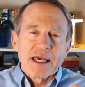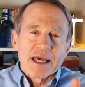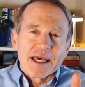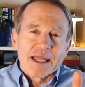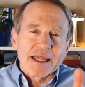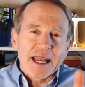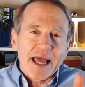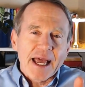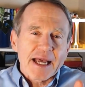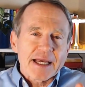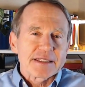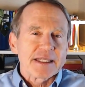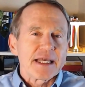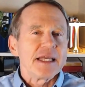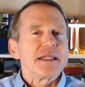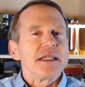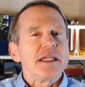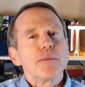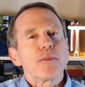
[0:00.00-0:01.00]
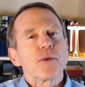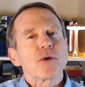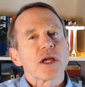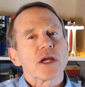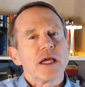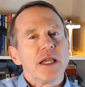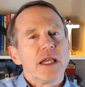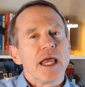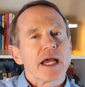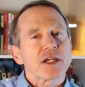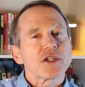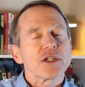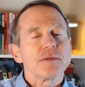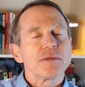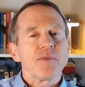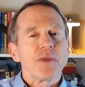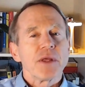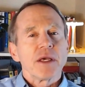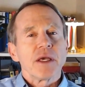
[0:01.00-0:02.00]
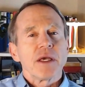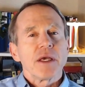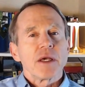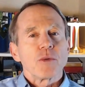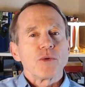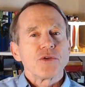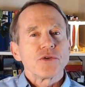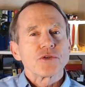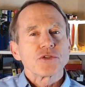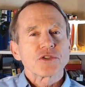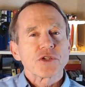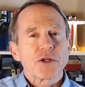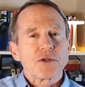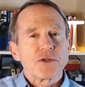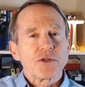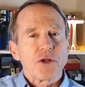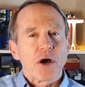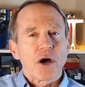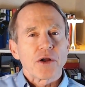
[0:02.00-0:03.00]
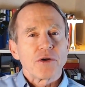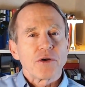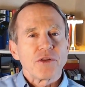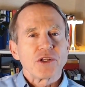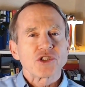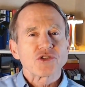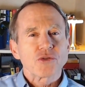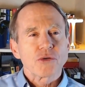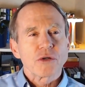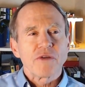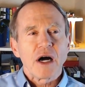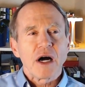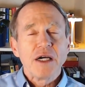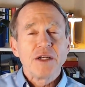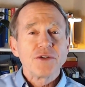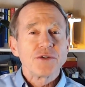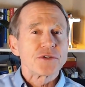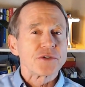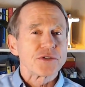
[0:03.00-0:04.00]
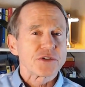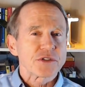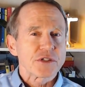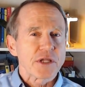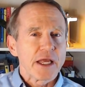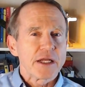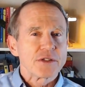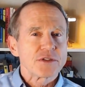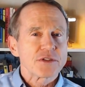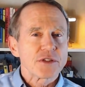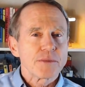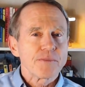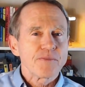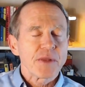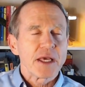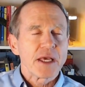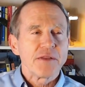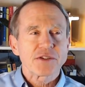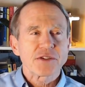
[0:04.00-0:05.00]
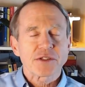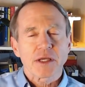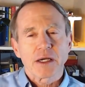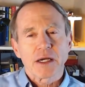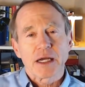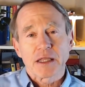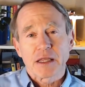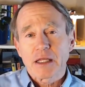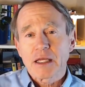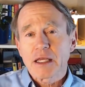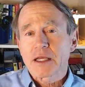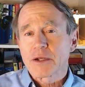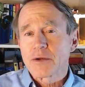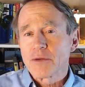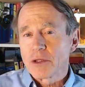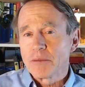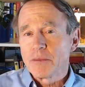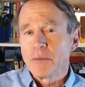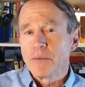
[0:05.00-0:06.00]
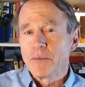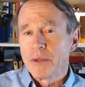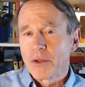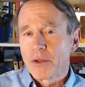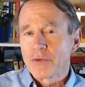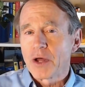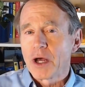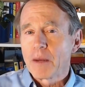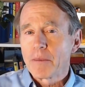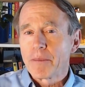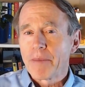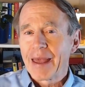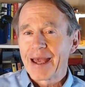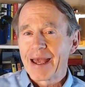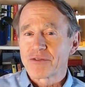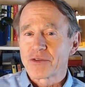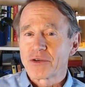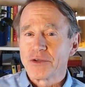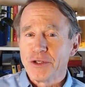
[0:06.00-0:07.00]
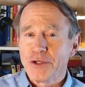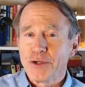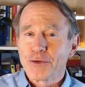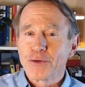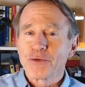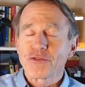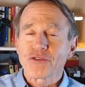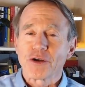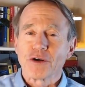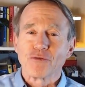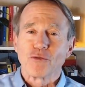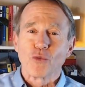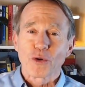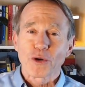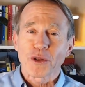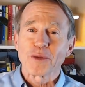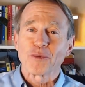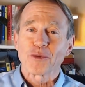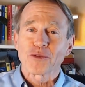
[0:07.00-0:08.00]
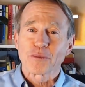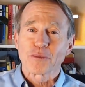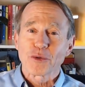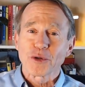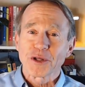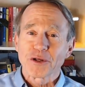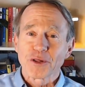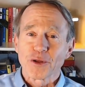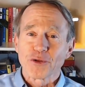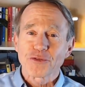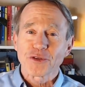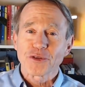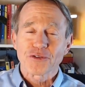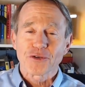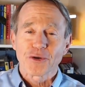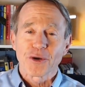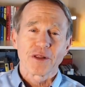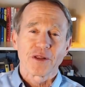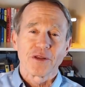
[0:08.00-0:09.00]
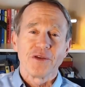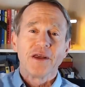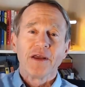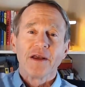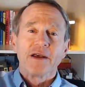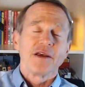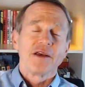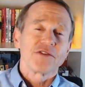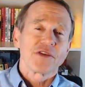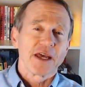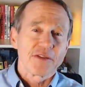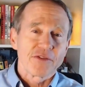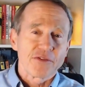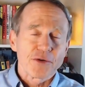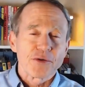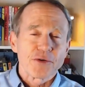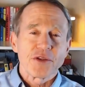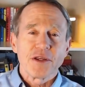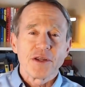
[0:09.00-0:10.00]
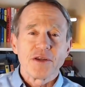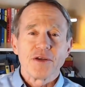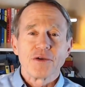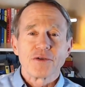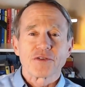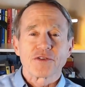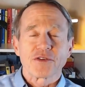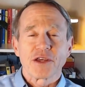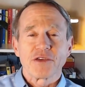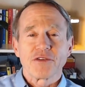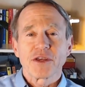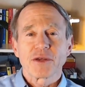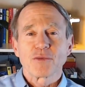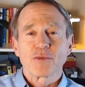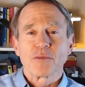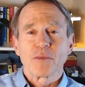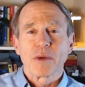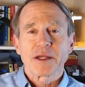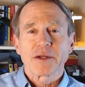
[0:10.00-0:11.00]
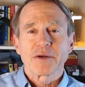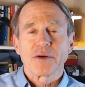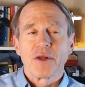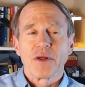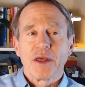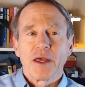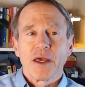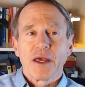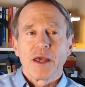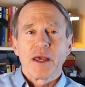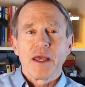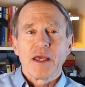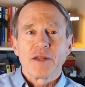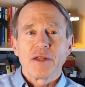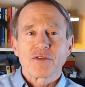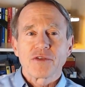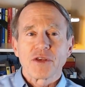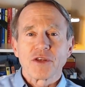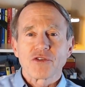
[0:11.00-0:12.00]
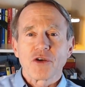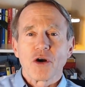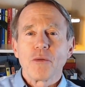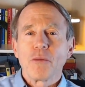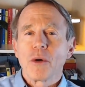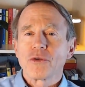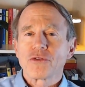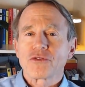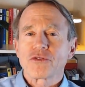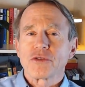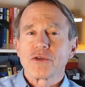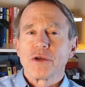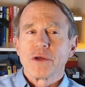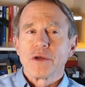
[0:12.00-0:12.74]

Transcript: that has that deeper connection with your son or daughter, that sort of understands them. And this, I think, can only be built up after years of working with them pretty closely. So Ellen has had 13 years, as I said, with Michael. It's almost